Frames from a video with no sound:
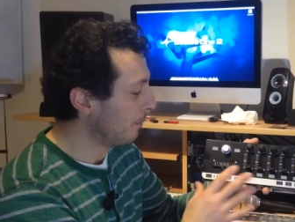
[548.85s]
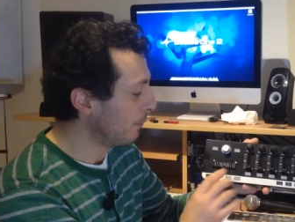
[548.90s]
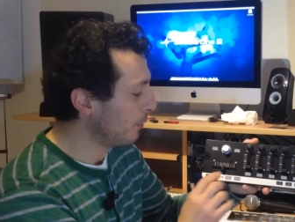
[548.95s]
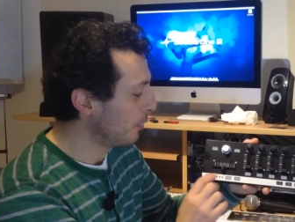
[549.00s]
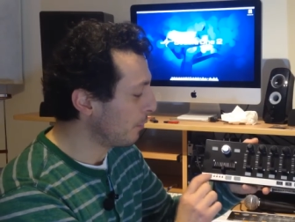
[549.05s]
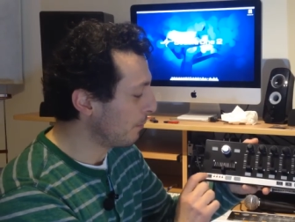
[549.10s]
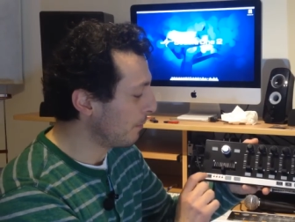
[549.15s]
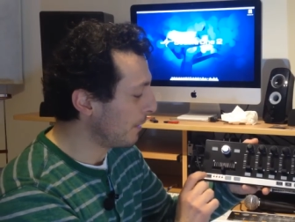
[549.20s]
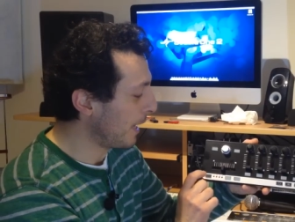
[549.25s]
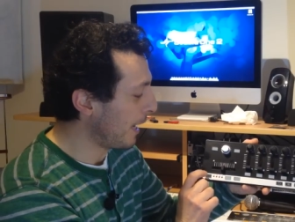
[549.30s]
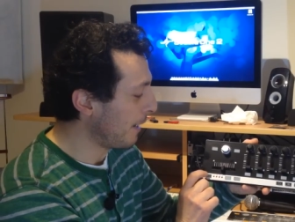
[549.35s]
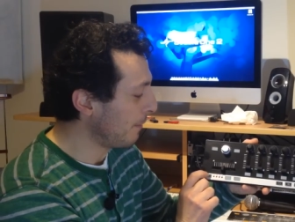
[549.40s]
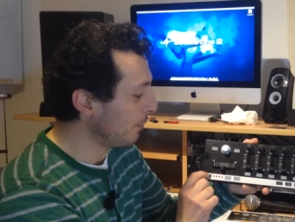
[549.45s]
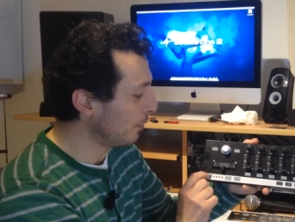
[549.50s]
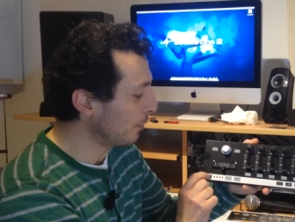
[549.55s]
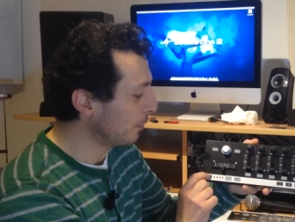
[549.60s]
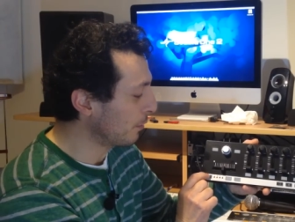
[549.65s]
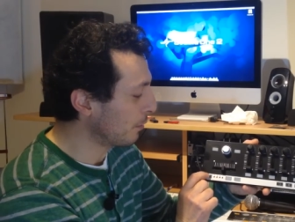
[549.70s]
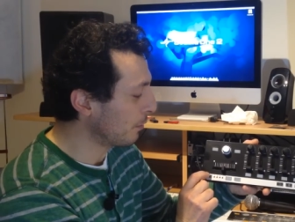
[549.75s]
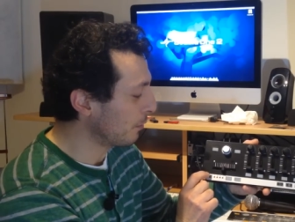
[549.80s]
you'll be
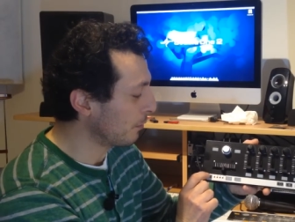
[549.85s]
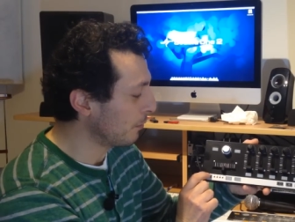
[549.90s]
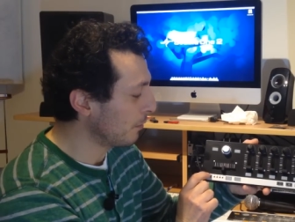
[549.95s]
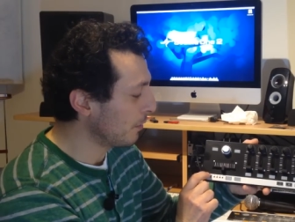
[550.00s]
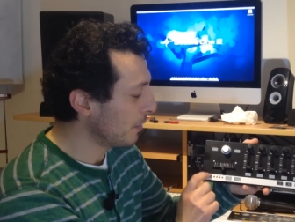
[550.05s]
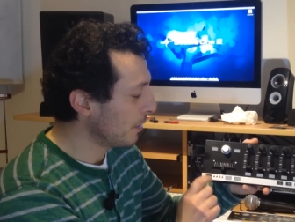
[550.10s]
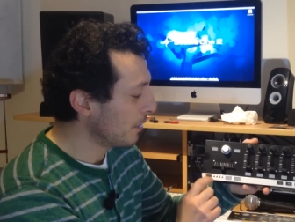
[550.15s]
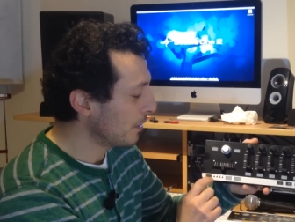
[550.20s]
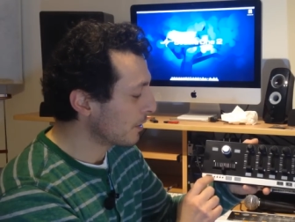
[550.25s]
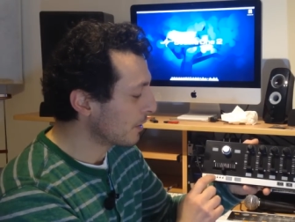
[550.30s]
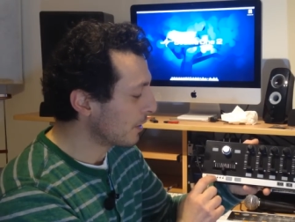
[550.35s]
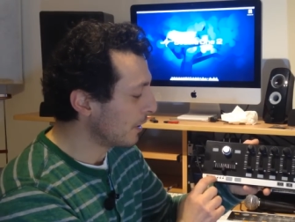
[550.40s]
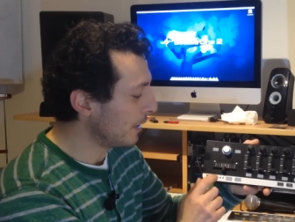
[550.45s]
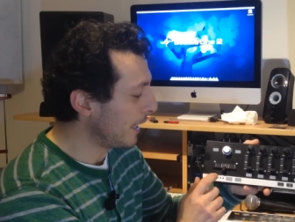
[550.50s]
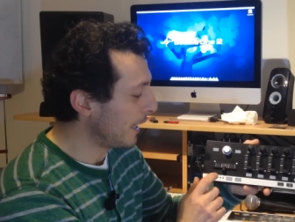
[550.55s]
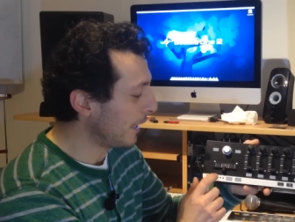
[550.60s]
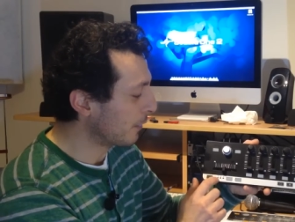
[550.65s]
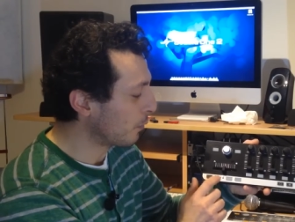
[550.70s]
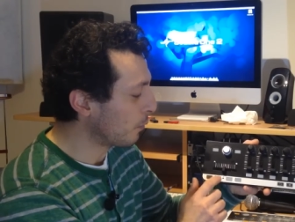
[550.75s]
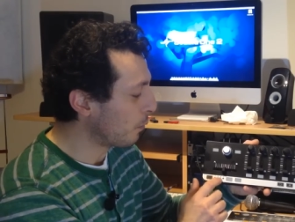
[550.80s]
able to
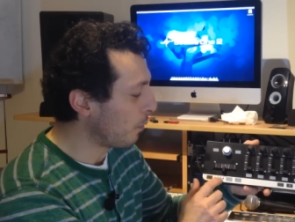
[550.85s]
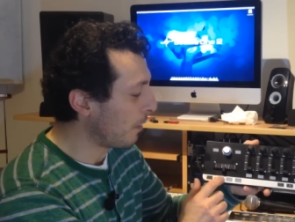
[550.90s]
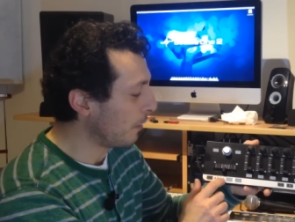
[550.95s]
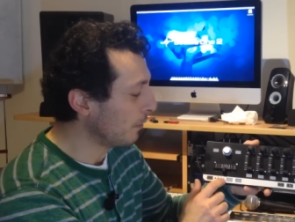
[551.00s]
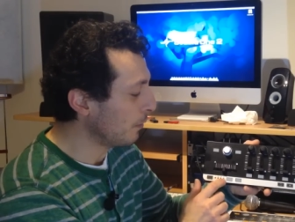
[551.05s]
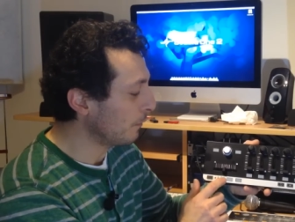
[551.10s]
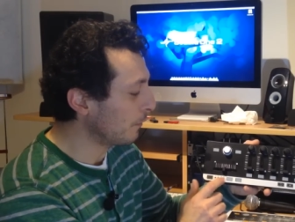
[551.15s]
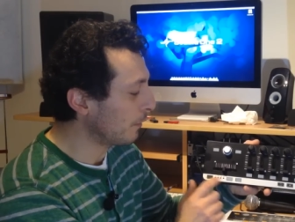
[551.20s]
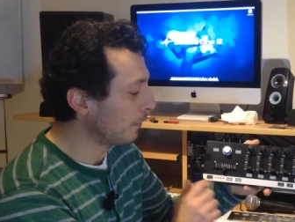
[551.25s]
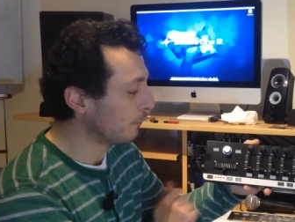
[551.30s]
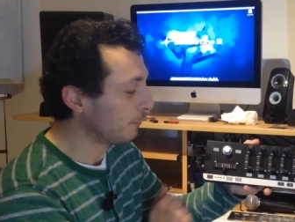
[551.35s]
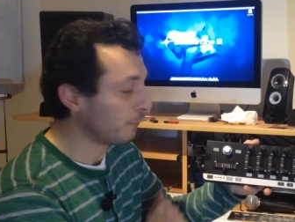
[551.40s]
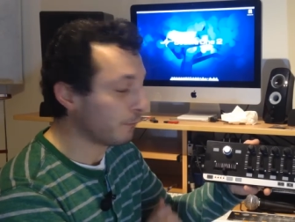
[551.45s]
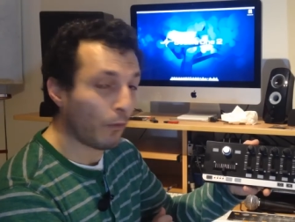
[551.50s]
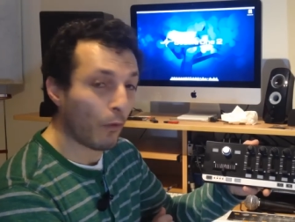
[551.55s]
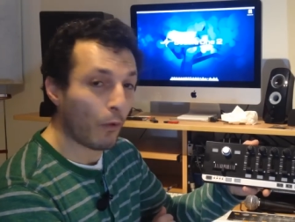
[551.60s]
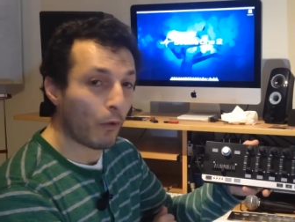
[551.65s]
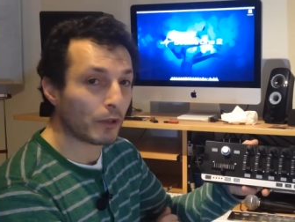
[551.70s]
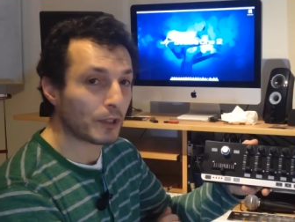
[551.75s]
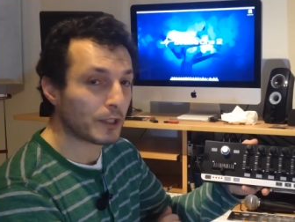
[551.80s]
select one of the
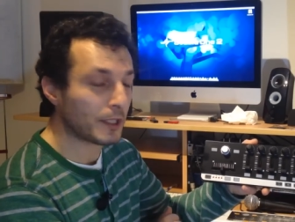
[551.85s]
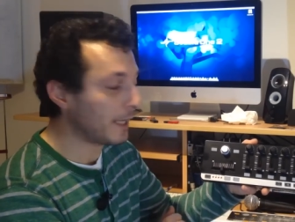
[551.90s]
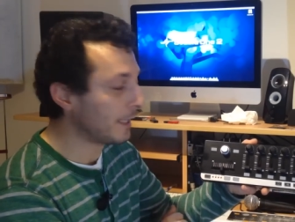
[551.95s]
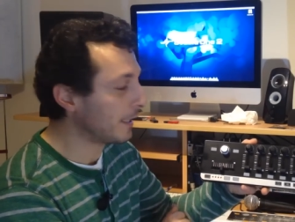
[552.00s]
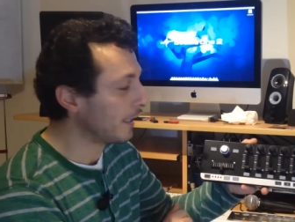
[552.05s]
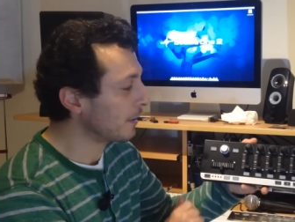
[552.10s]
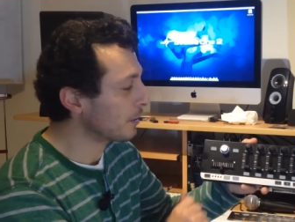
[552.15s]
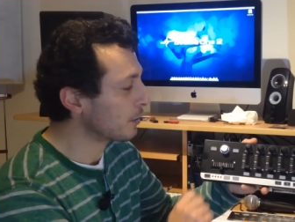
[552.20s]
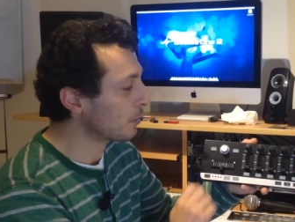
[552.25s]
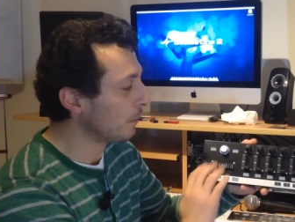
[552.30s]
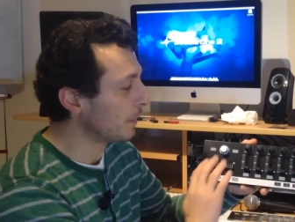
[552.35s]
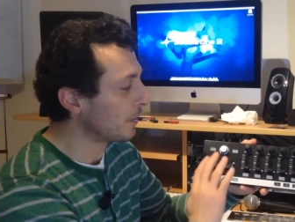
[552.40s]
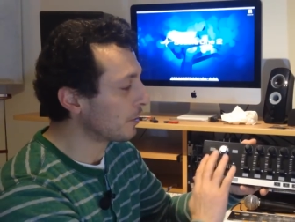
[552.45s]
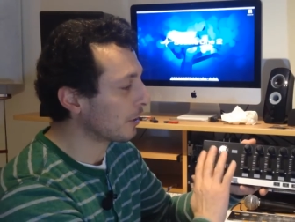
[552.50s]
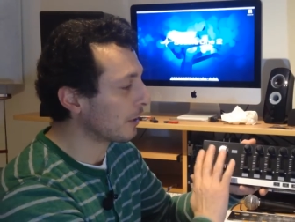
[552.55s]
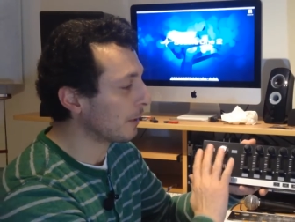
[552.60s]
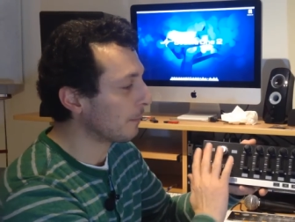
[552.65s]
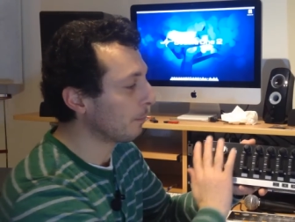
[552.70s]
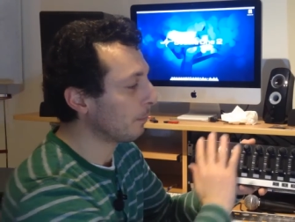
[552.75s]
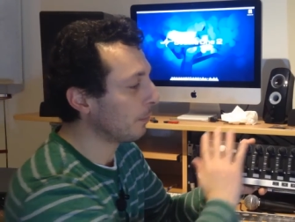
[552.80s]
4 settings, which
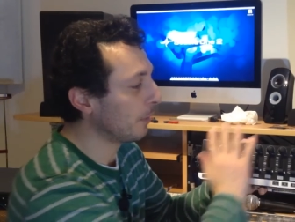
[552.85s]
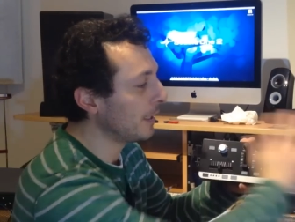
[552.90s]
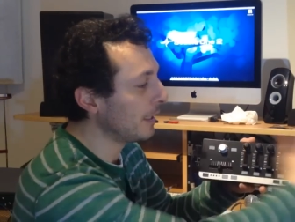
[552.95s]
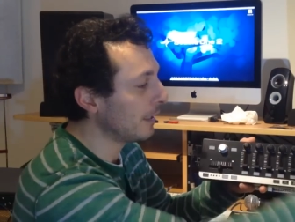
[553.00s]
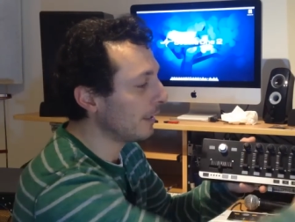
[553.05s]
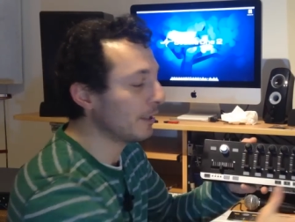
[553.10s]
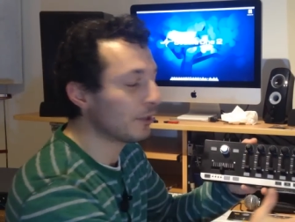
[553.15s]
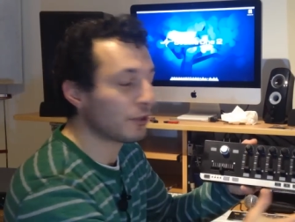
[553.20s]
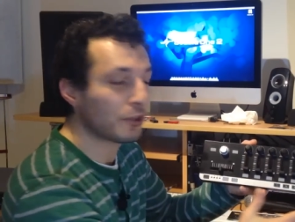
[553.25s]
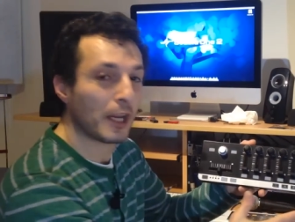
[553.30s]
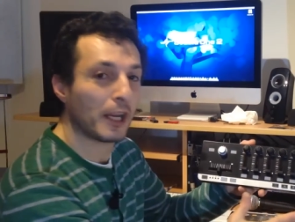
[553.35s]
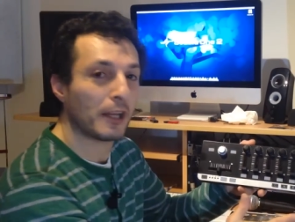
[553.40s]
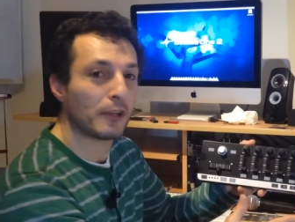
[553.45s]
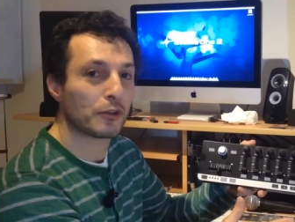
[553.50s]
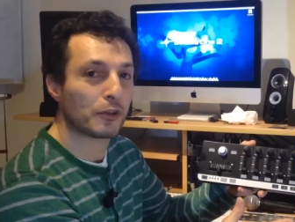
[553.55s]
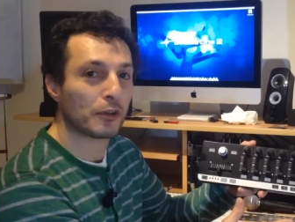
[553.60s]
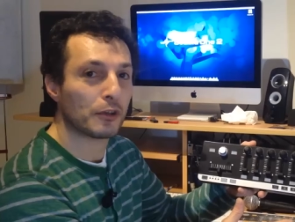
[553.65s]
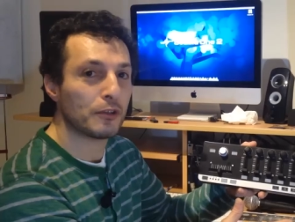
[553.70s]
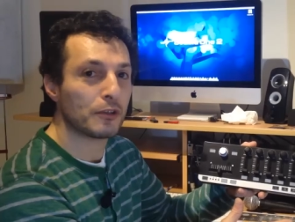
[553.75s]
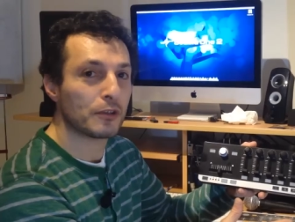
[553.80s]
completely
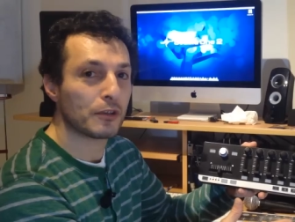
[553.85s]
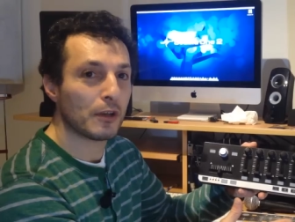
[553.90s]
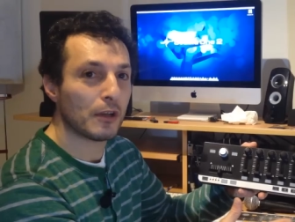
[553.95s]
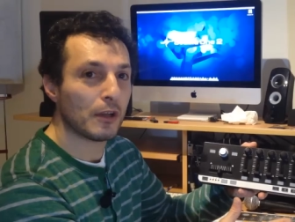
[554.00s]
changes